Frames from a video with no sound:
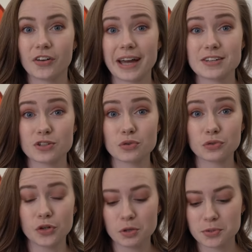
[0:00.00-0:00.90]
Okay, so
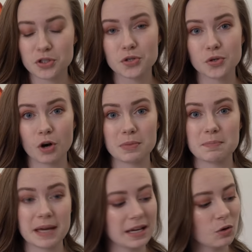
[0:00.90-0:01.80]
throw number two got me
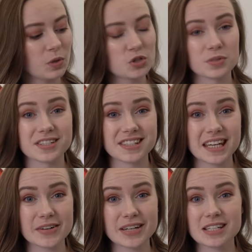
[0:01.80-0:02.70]
pink, which was
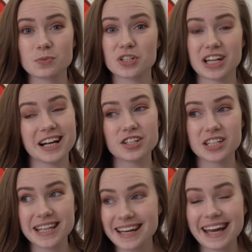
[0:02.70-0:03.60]
series, which
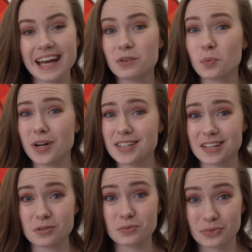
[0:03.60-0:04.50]
actually, again, works
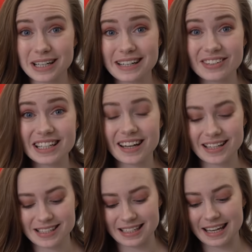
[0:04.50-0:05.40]
out really, really
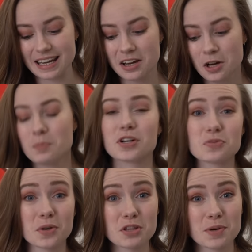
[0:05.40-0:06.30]
nicely
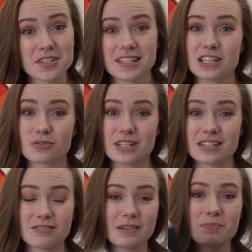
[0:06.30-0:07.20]
because one of the books I need to read
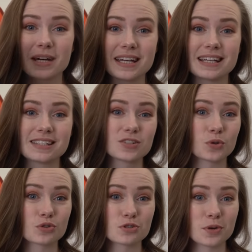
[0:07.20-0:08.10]
in November is
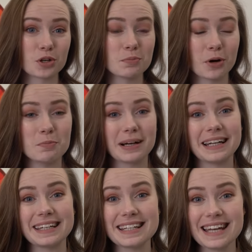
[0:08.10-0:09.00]
Daughter of Smoke and Bone by
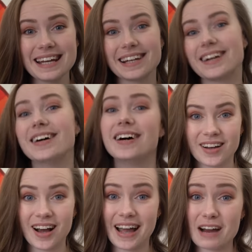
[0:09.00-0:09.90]
Laini Taylor.
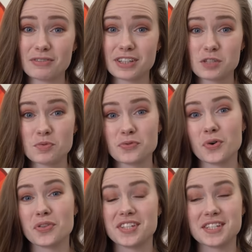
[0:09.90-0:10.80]
I have read this
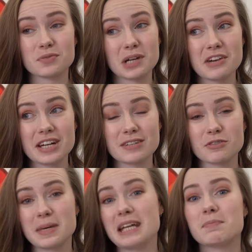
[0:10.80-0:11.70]
before, this is a reread
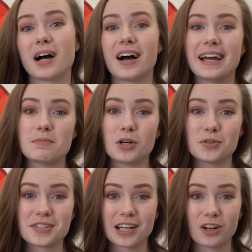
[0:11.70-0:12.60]
for me, but I am
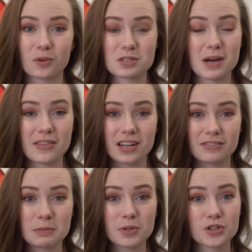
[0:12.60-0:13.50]
hosting, along with some other
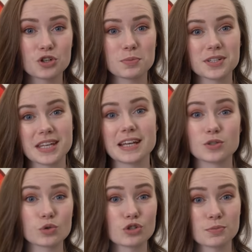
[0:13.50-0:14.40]
lovely booktubers, a
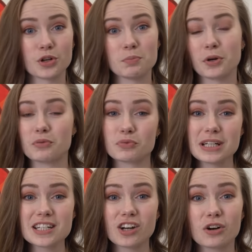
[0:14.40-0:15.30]
Daughter of Smoke and Bone
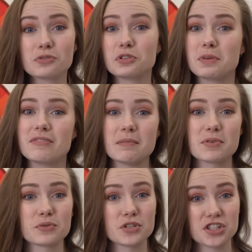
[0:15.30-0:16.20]
read-along from
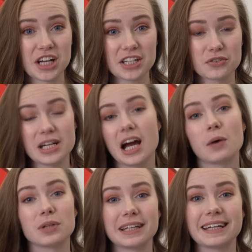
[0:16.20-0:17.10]
November through to January.
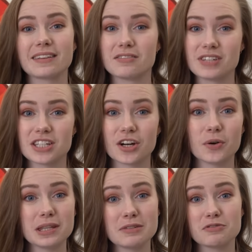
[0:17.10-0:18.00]
I will link the
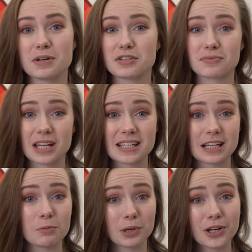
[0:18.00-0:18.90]
video and the information for that
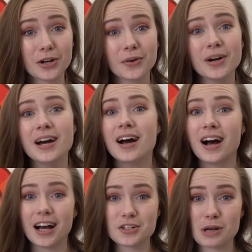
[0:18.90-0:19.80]
down below.
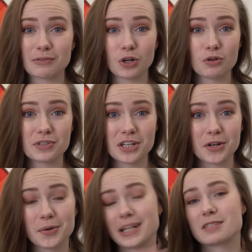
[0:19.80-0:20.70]
I do have a whole
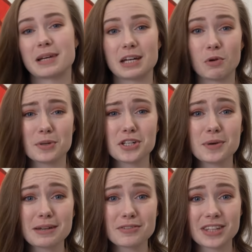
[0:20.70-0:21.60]
video explaining what we're
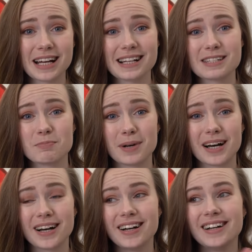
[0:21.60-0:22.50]
doing for that,
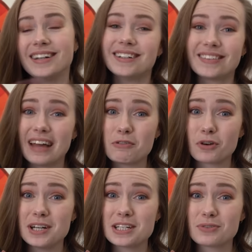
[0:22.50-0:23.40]
but
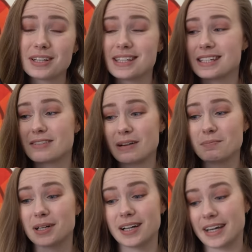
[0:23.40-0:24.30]
therefore I need to read this in
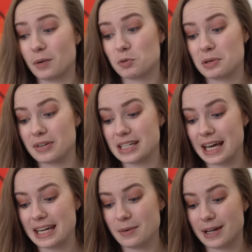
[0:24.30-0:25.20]
November, and I would be reading
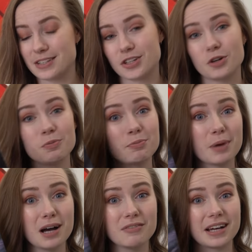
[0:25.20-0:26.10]
it anyway, so
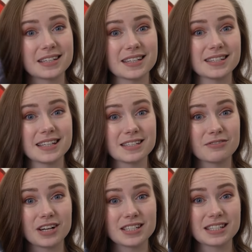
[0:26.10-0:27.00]
perfect. This is the
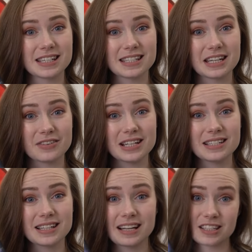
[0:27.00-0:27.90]
first in a
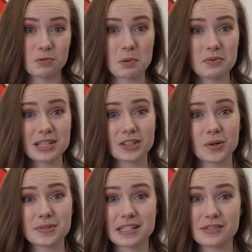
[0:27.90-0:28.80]
series, and I will be reading the
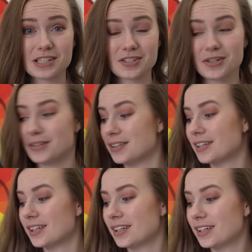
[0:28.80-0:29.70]
whole series soon.
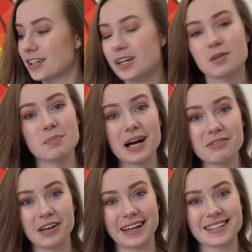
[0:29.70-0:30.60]

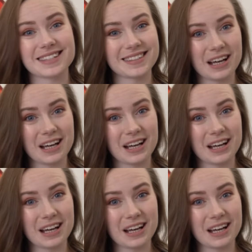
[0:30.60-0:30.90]
Perfect!